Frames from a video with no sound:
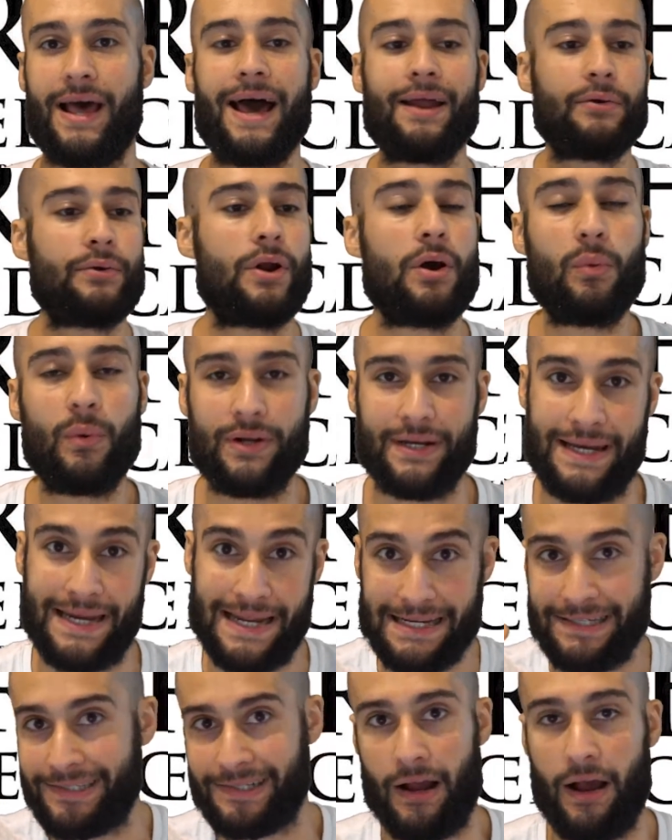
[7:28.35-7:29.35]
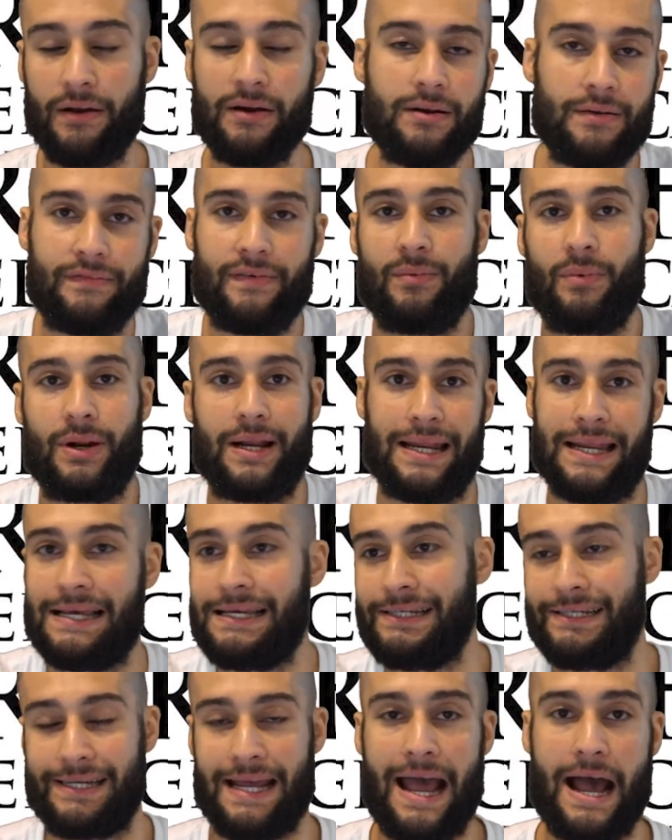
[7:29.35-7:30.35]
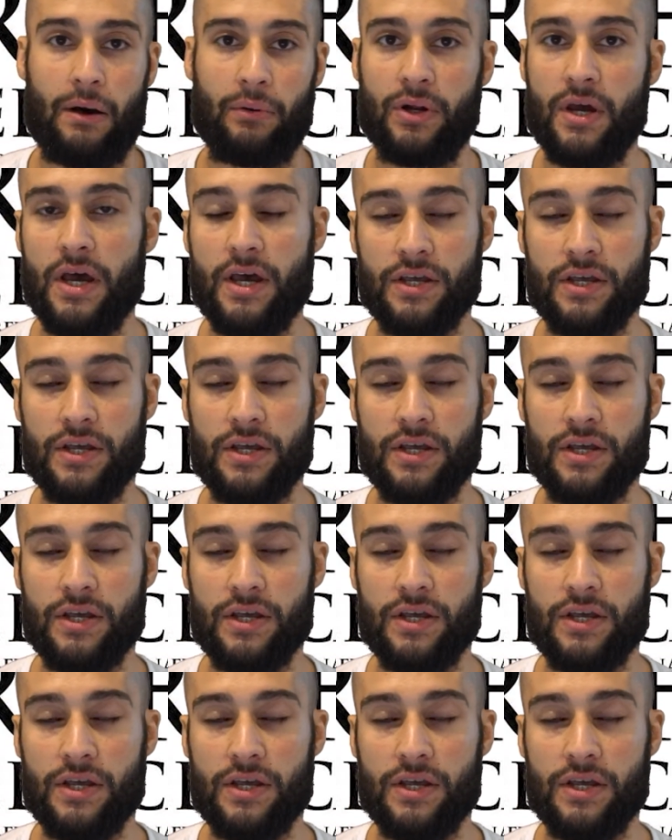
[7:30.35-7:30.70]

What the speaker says: I don't know what niche. I don't know if I want to niche out.